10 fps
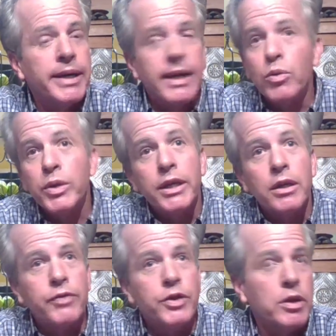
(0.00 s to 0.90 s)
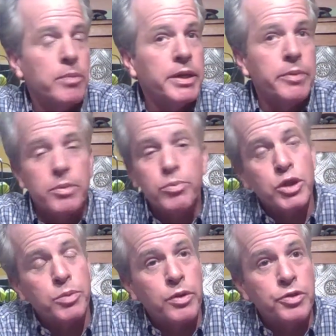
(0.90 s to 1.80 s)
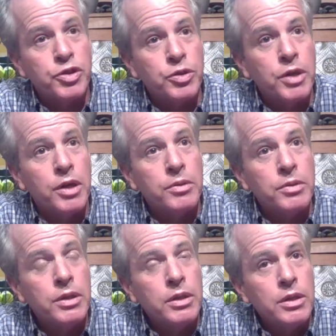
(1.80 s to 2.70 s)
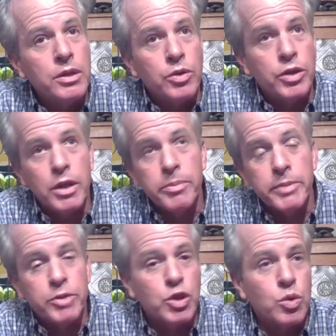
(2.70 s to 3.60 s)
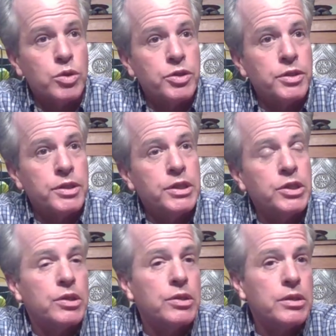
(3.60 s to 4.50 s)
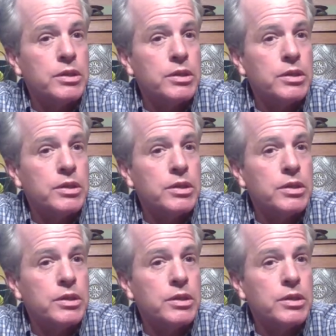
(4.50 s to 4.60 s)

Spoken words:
I don't care if you come in with a Brooks Brothers suit on or you come in with shorts and a t-shirt.